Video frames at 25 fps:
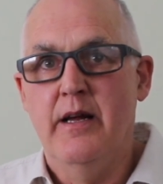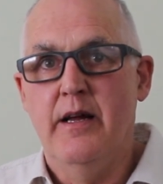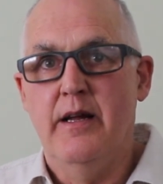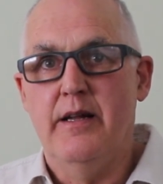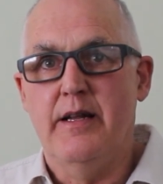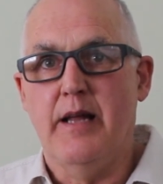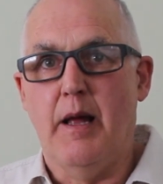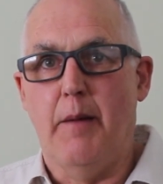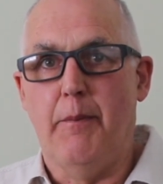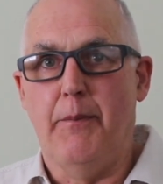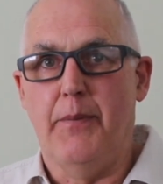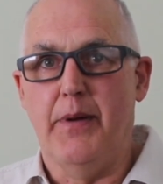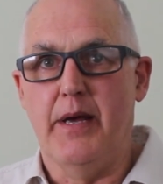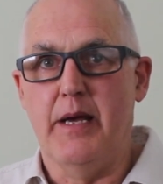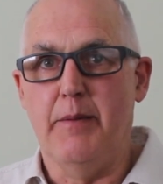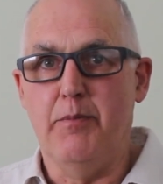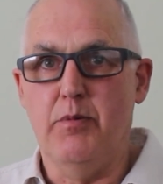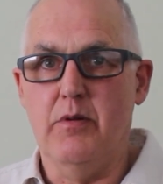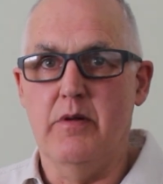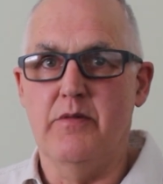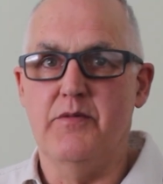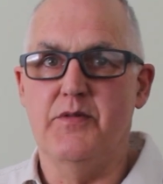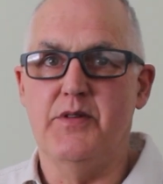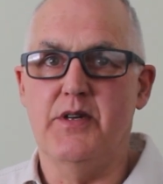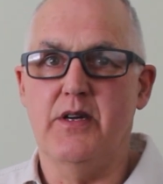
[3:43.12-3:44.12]
Now, people
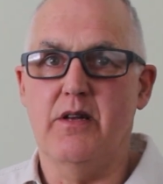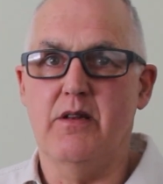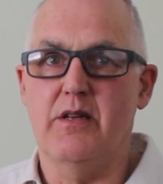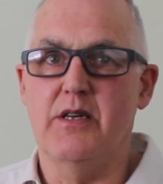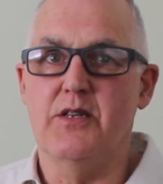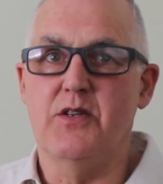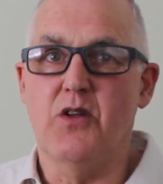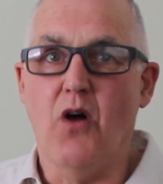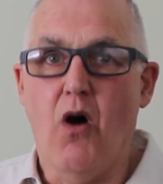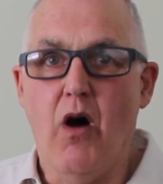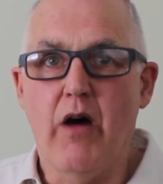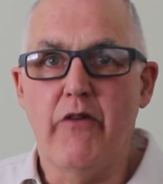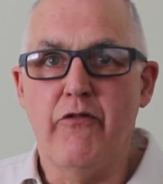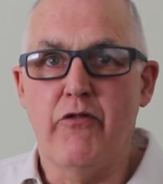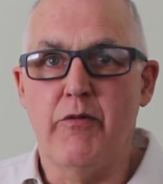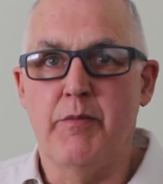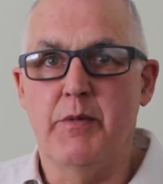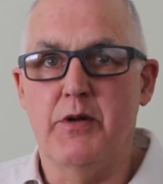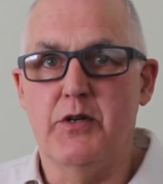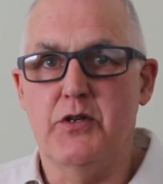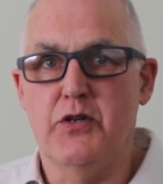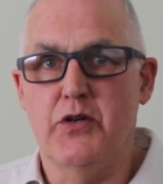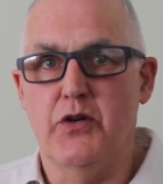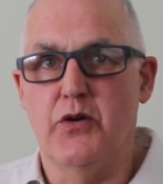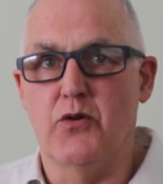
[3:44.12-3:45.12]
have nearly died from
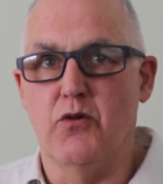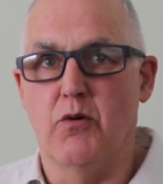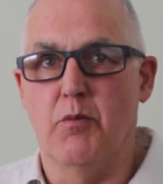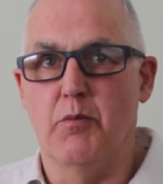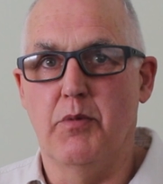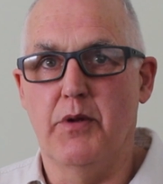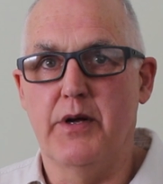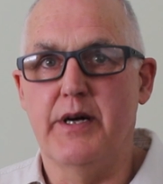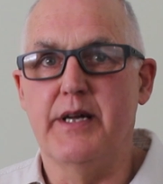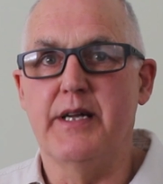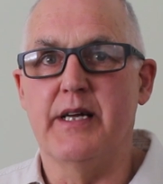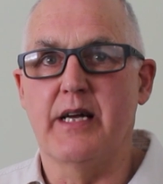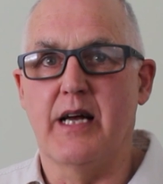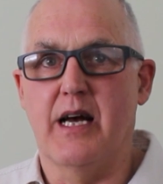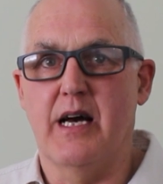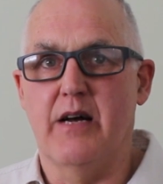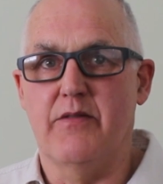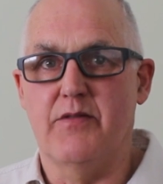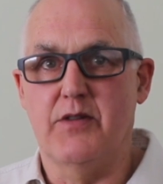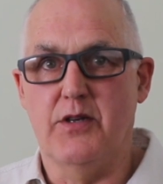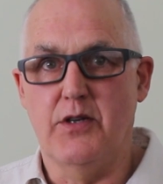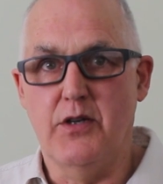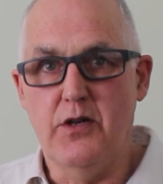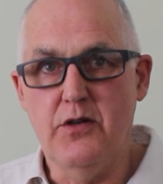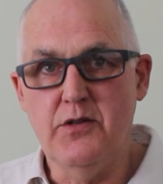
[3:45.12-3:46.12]
internal bleeding
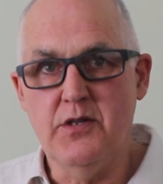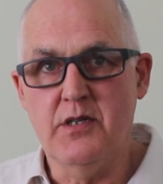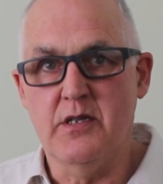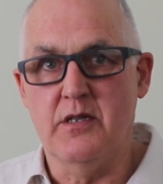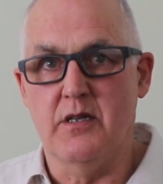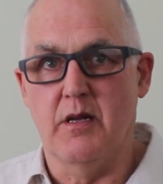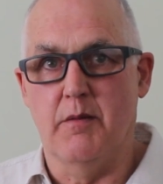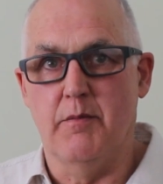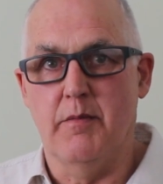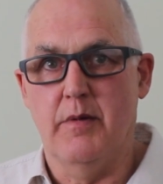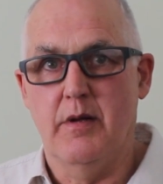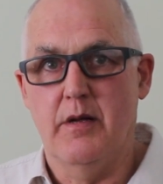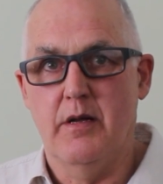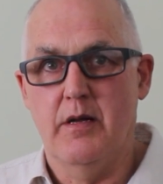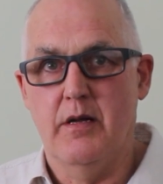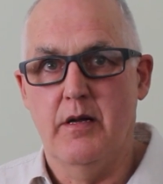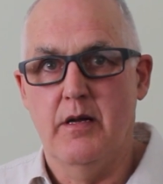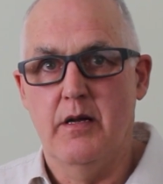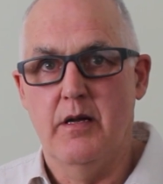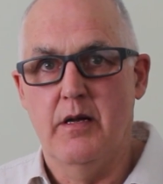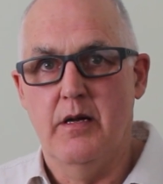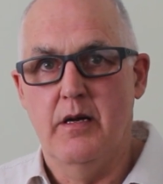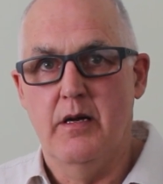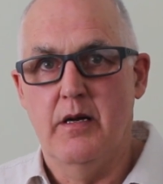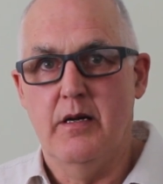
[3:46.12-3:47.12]
after using them.
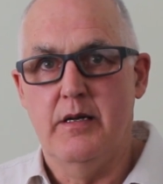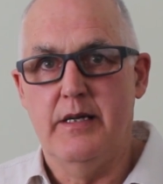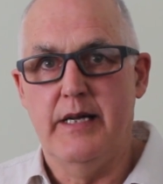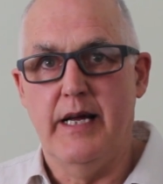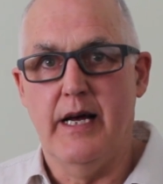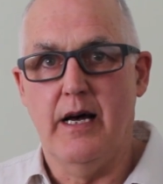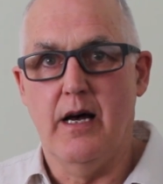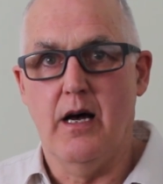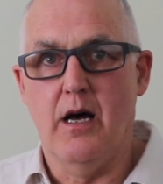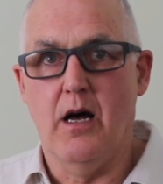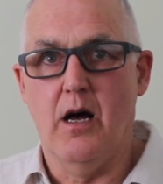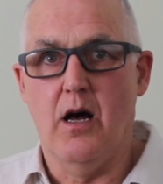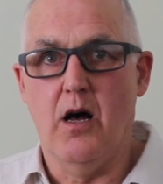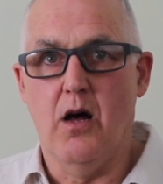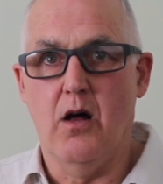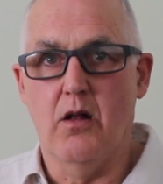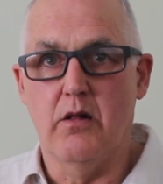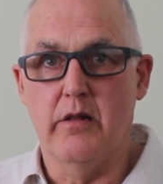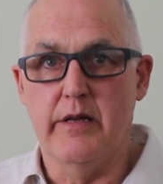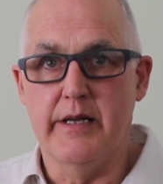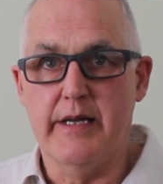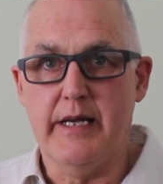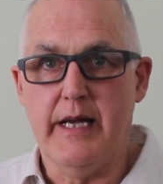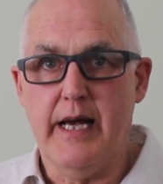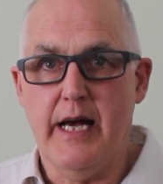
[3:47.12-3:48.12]
Now, I'll
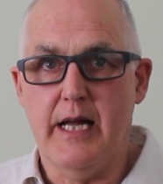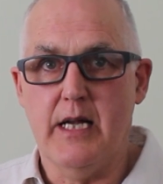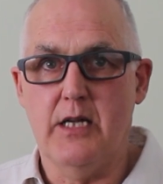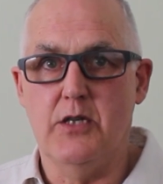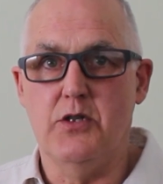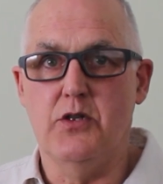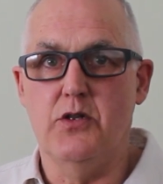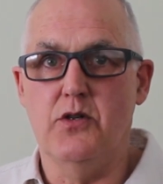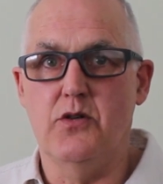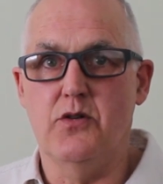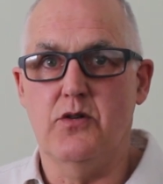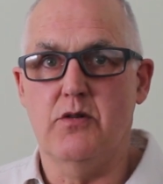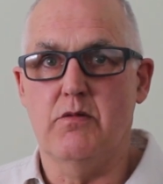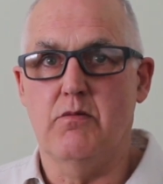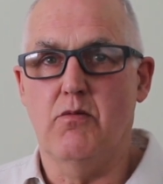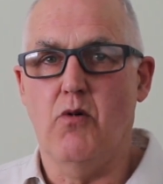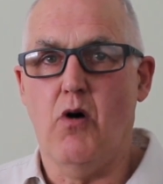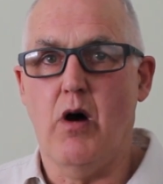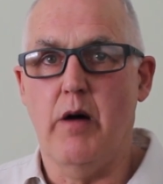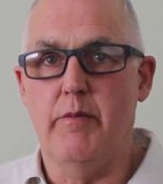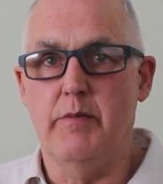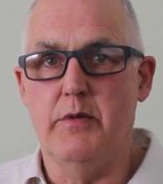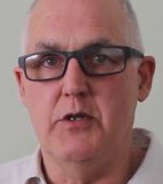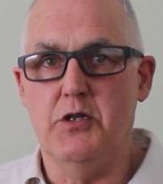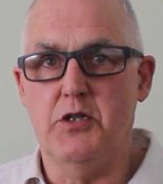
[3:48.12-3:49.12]
link how to choose the
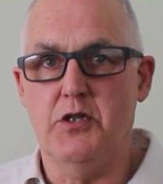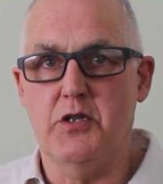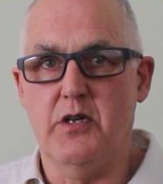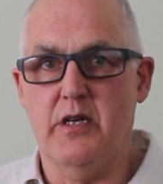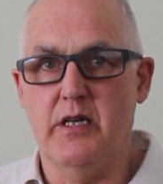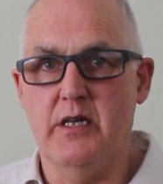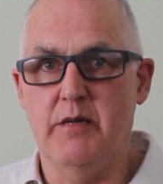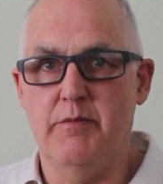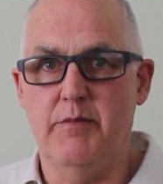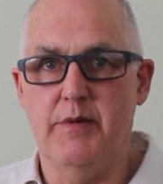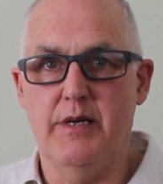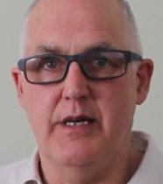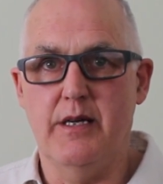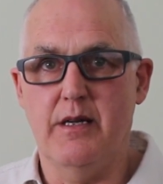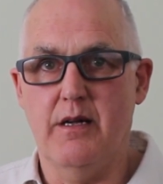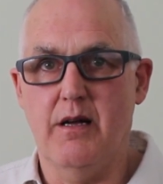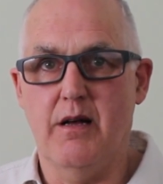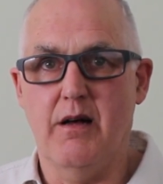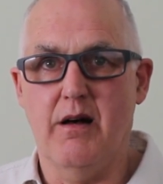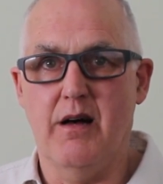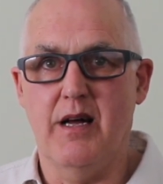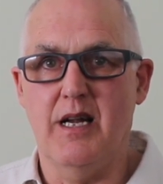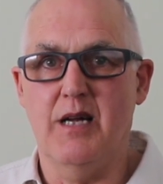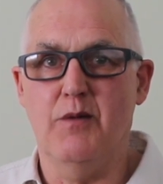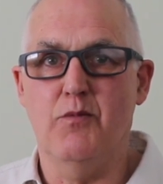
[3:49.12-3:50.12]
right machine, but
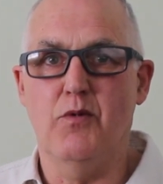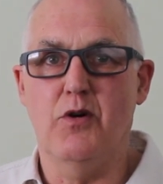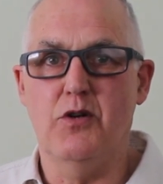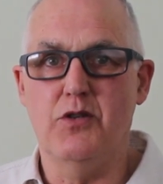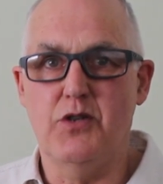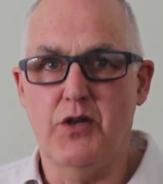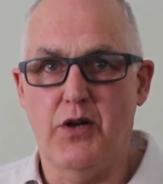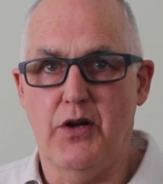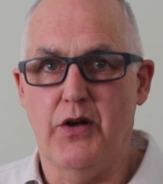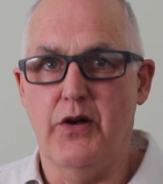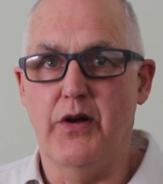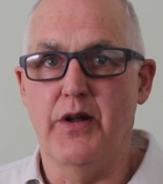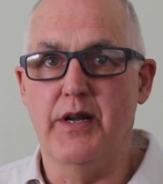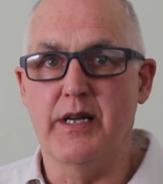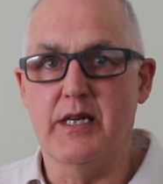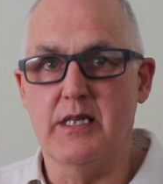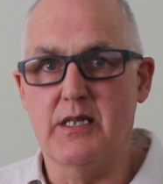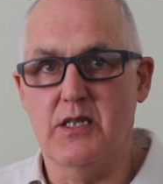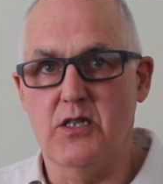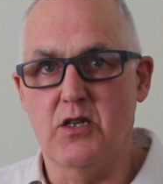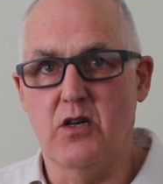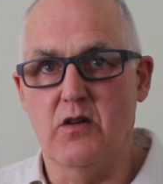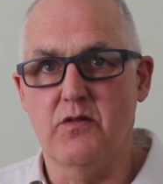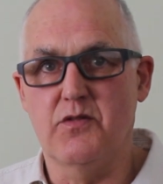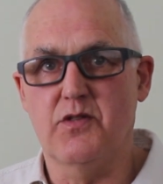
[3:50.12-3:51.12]
I don't want you hurting
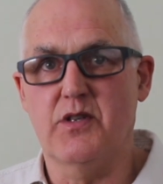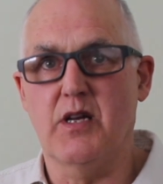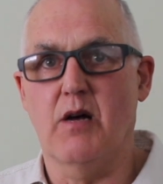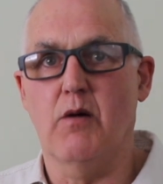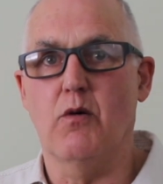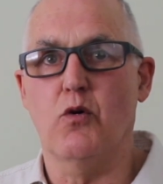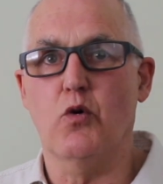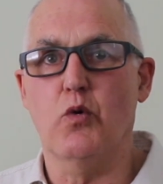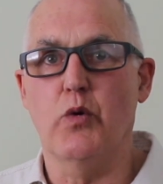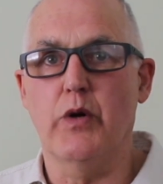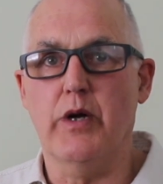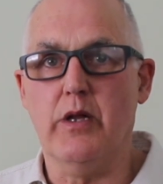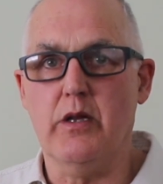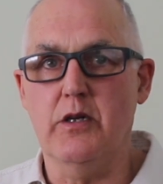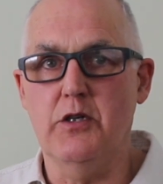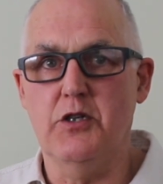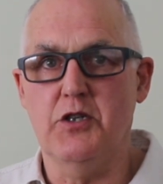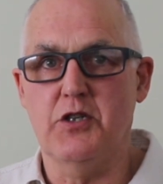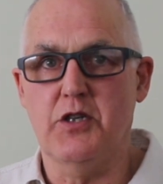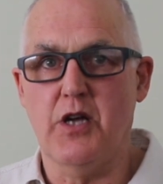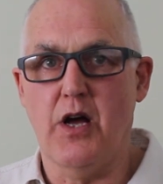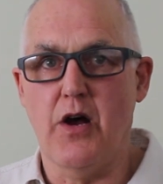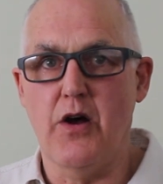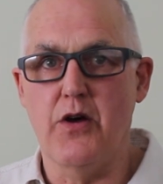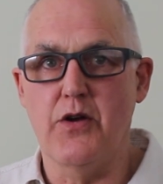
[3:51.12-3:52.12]
yourself, so I'll quickly
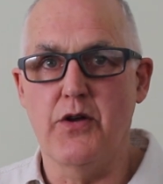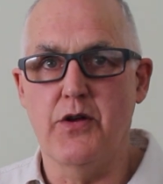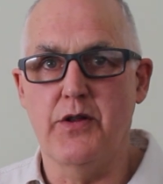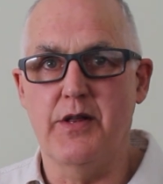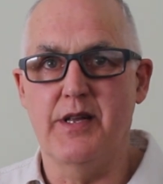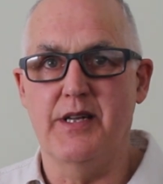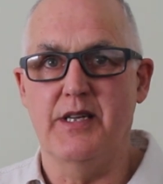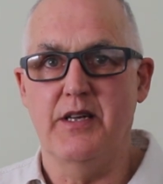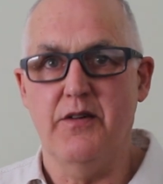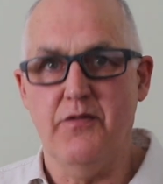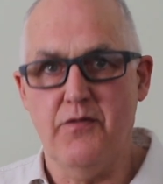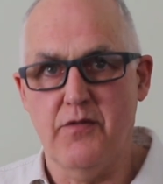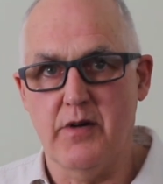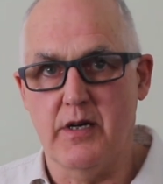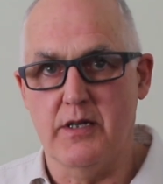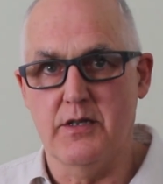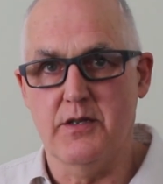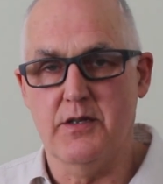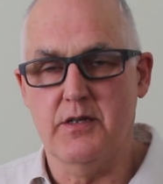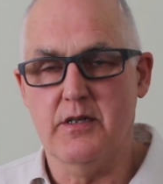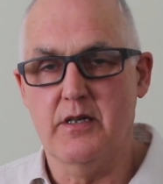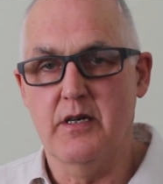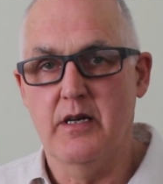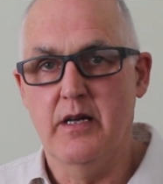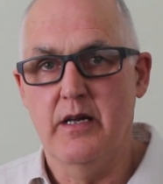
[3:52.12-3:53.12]
show you the
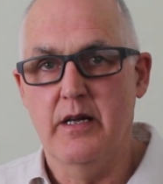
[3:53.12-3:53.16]
difference.